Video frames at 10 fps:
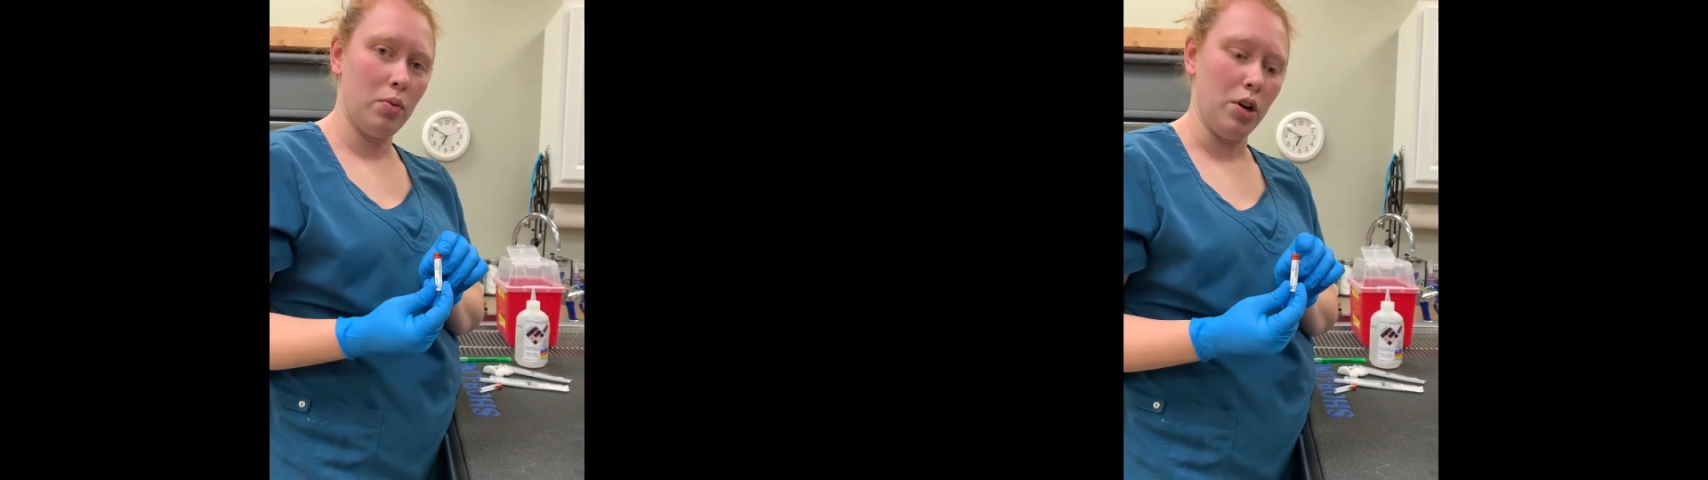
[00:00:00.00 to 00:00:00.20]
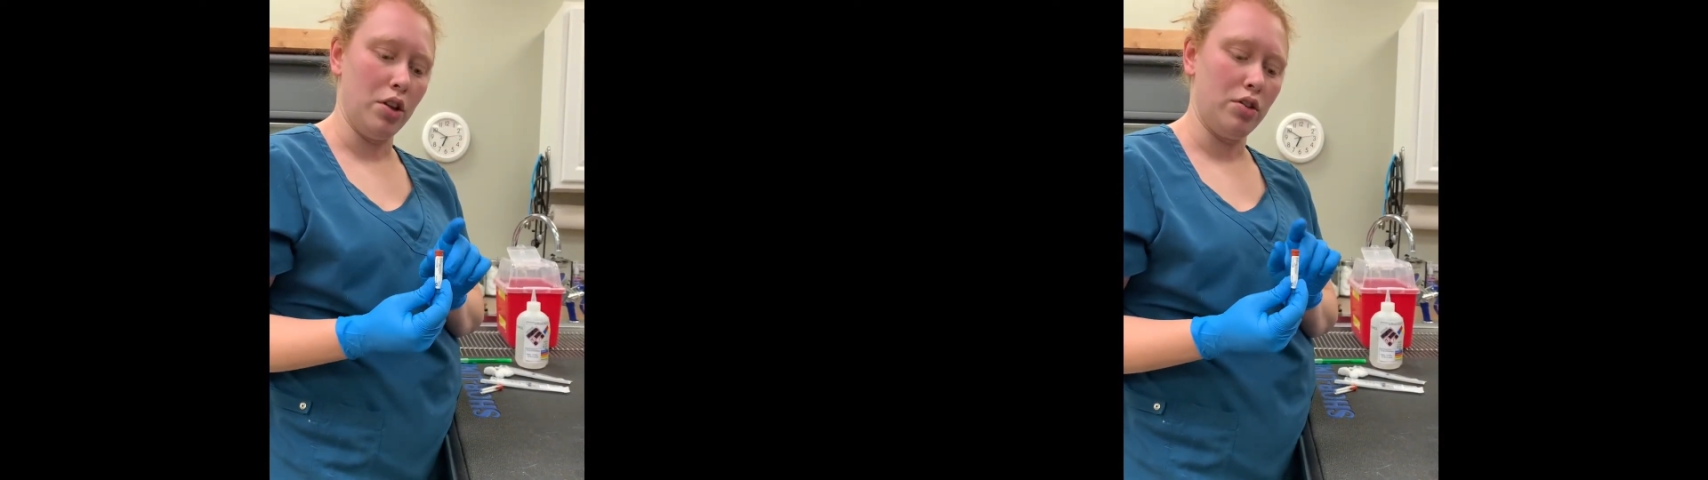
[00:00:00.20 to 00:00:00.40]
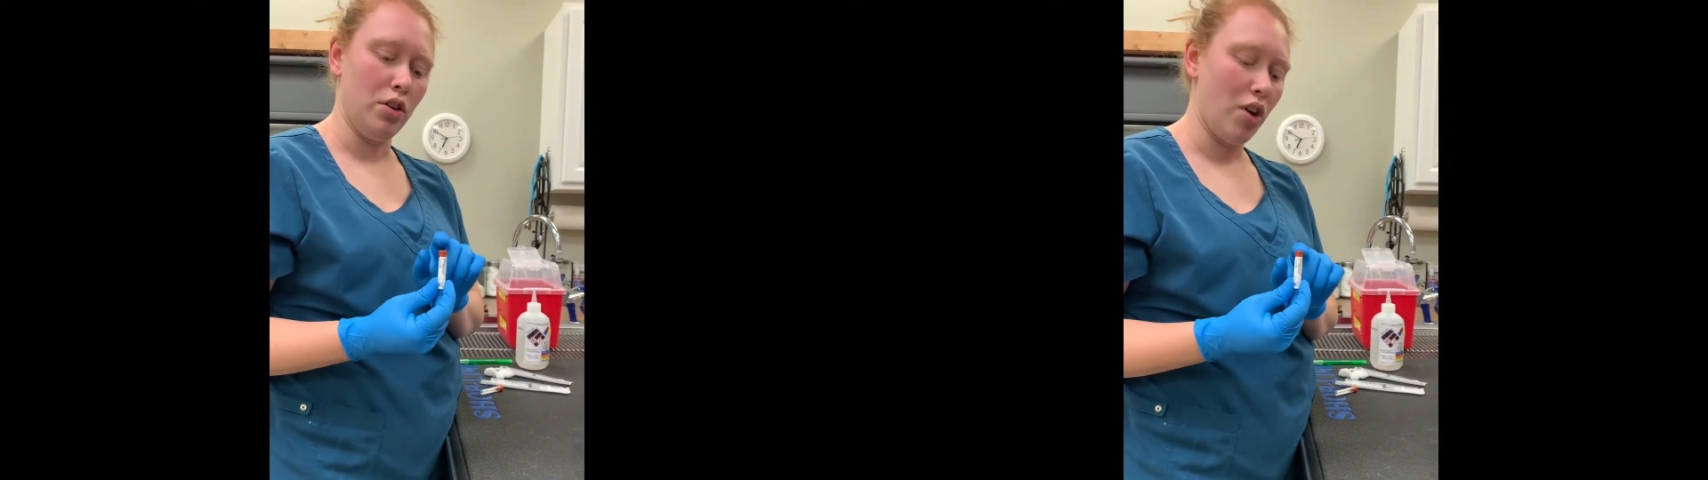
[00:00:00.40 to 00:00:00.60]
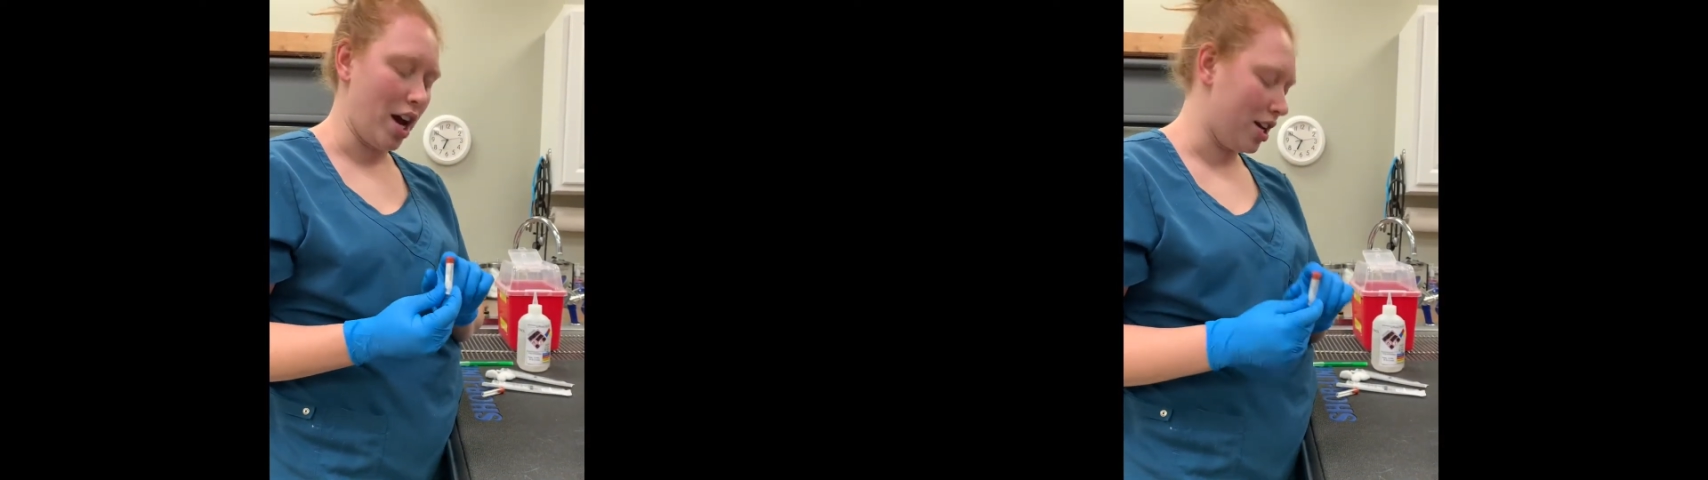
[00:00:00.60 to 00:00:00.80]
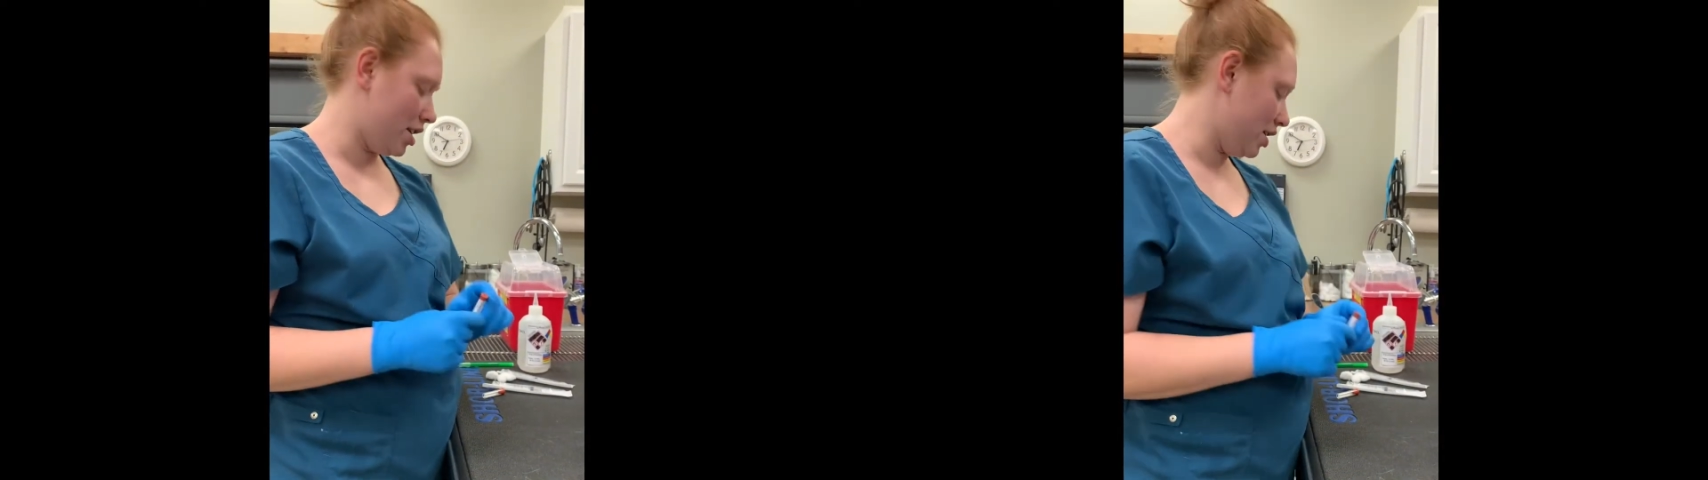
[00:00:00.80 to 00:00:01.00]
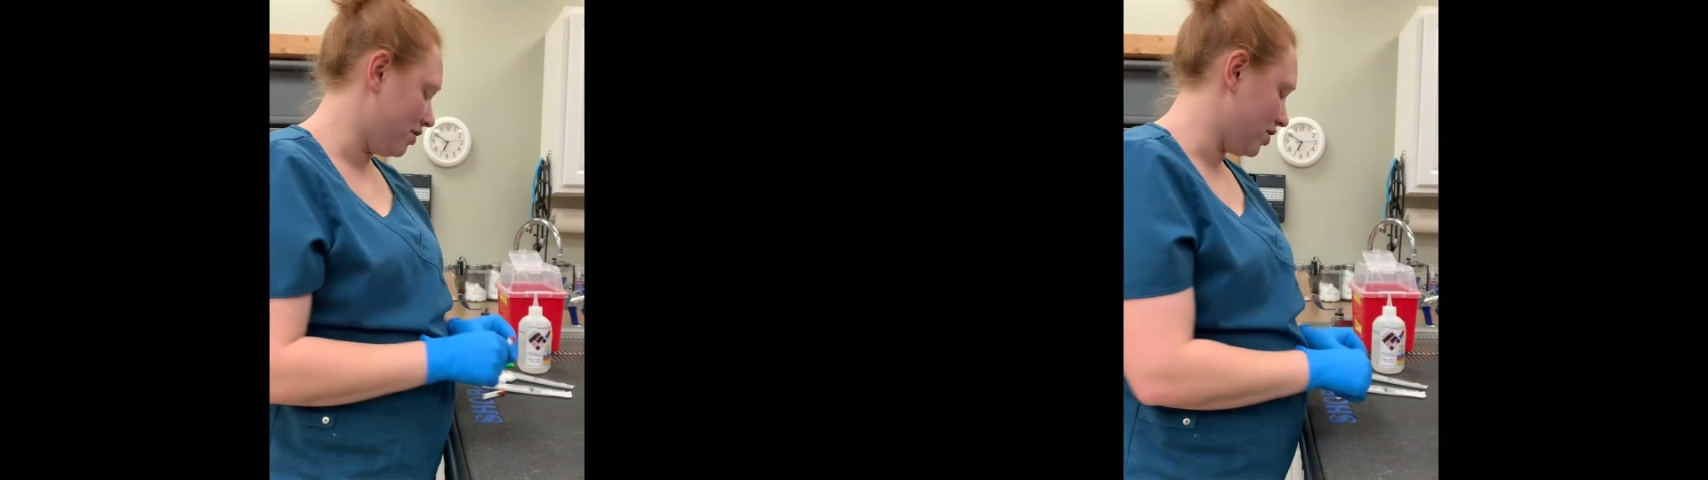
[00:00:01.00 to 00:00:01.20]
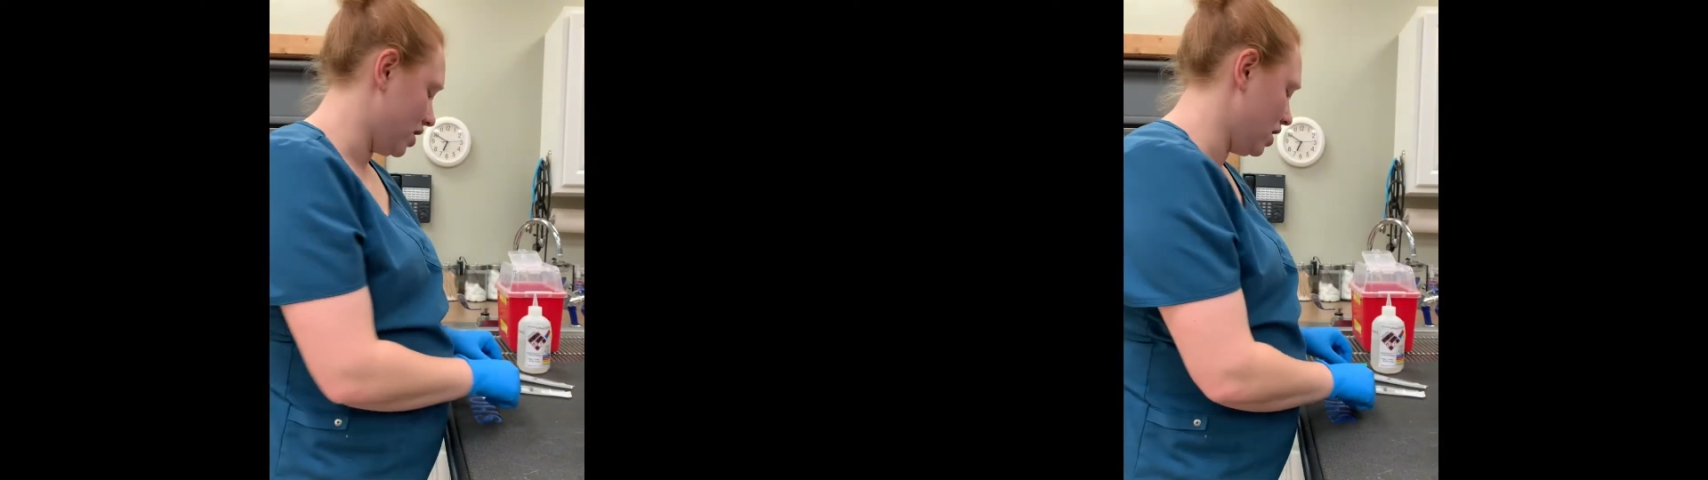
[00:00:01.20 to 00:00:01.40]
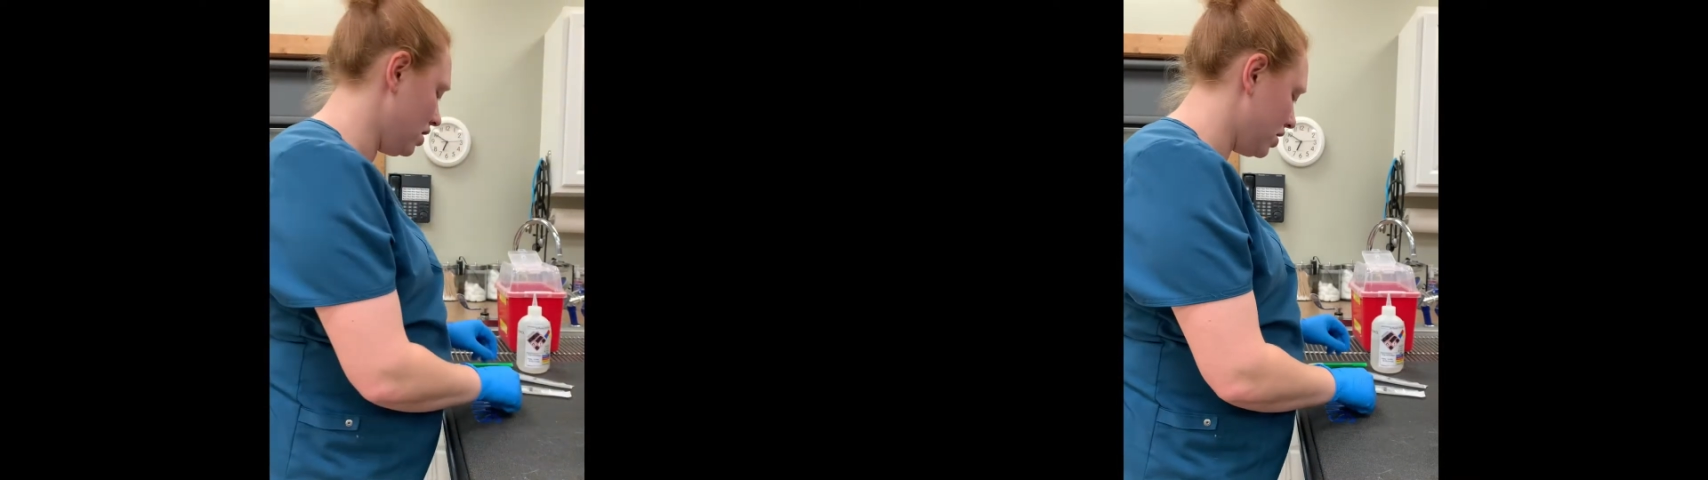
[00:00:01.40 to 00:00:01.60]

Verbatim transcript: with no additives in it.